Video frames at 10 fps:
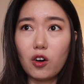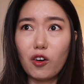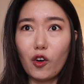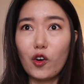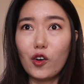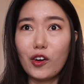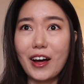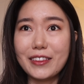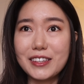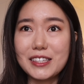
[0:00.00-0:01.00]
all
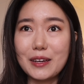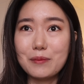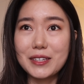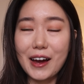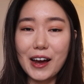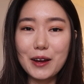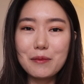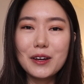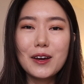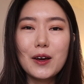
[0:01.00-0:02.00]
at the same time